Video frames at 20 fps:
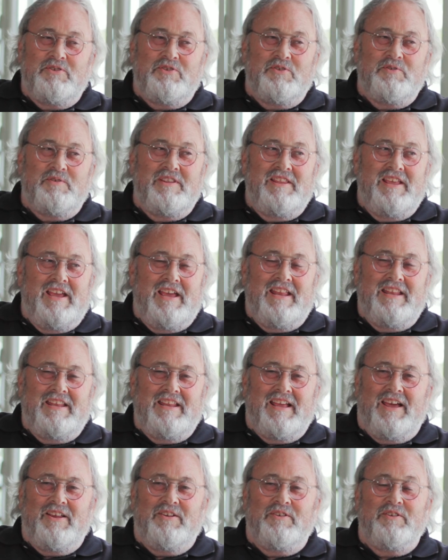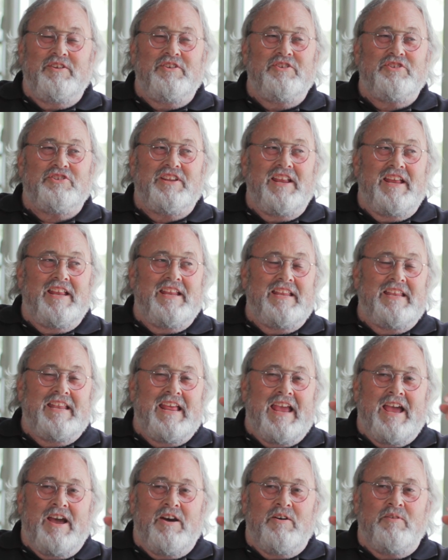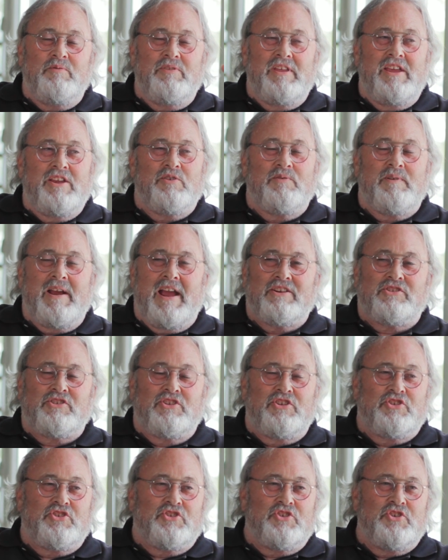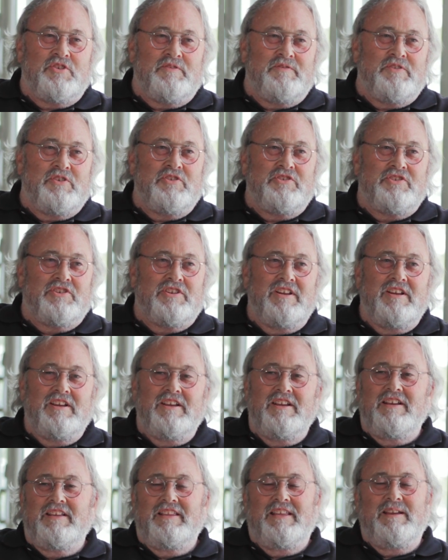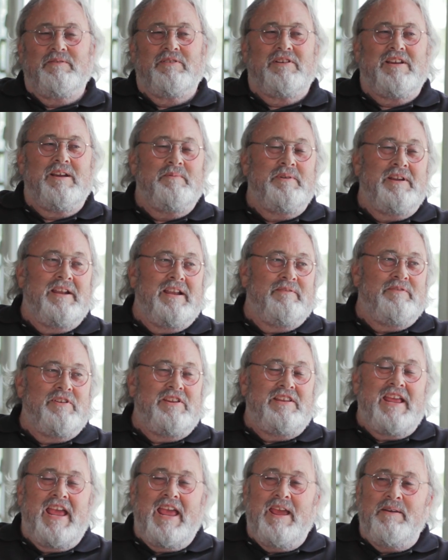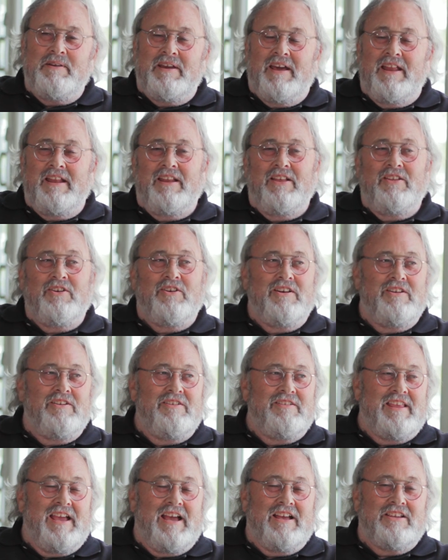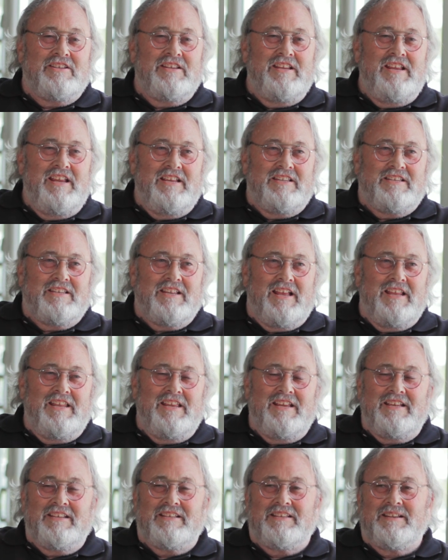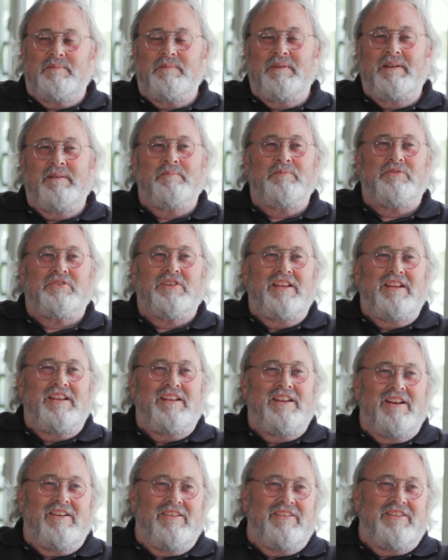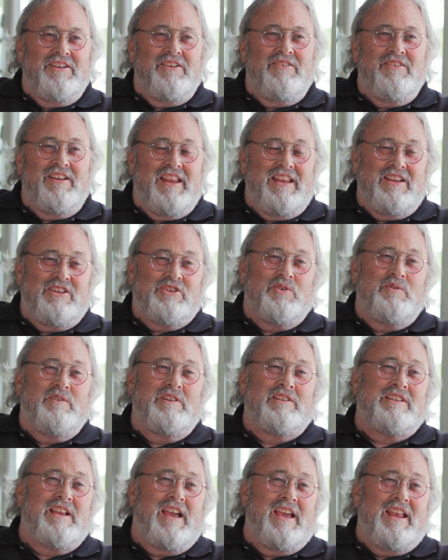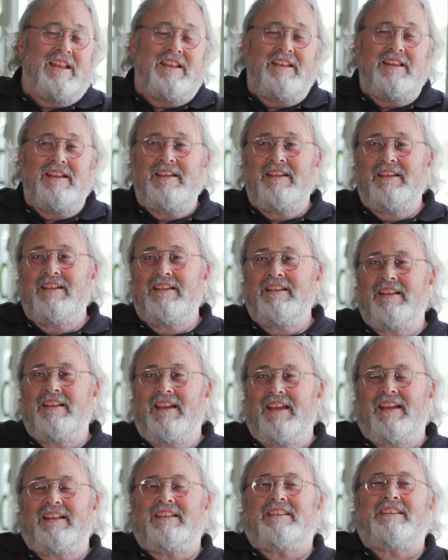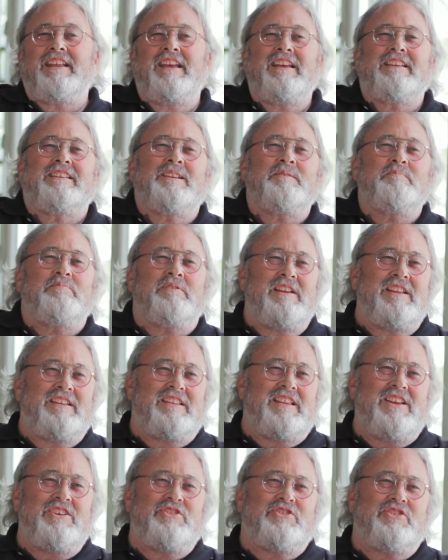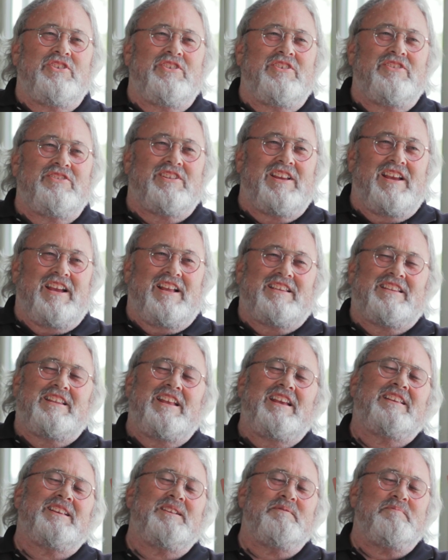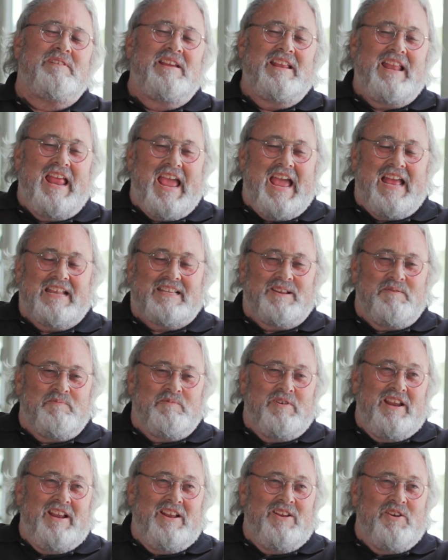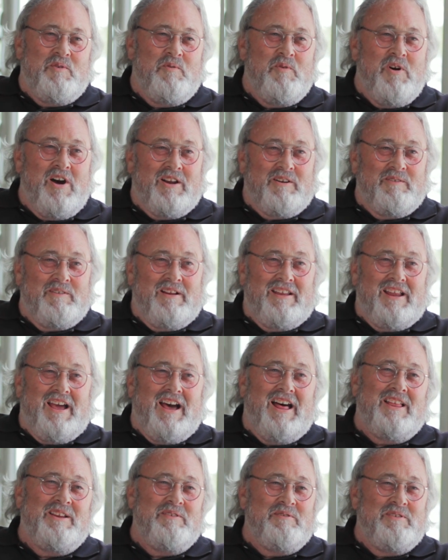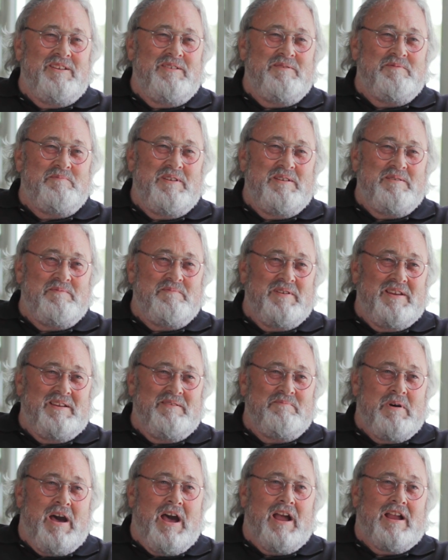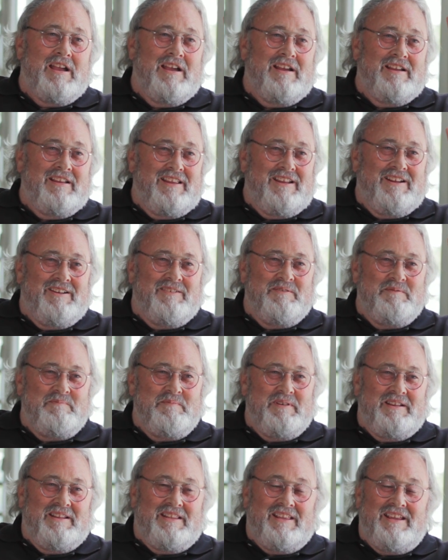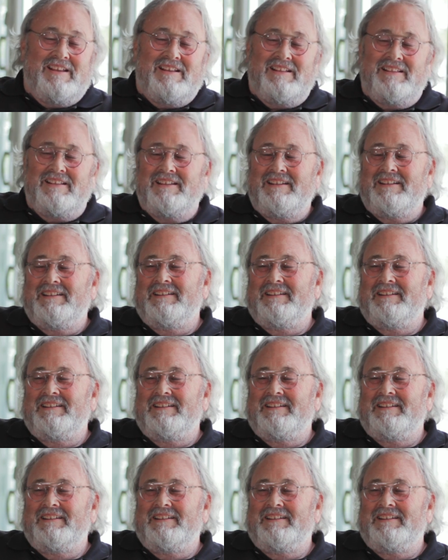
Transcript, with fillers: were doing then. I don't understand it now. They crashed the servers. They were coming in every day. We got another one hundred thousand hits on this. I mean, I'm sitting there, you know, getting so excited. I got Snakes on a Plane t-shirts. I got Snakes on a Plane hats. I'm ready to go walk around Hollywood and be a big maka, you know, a big deal.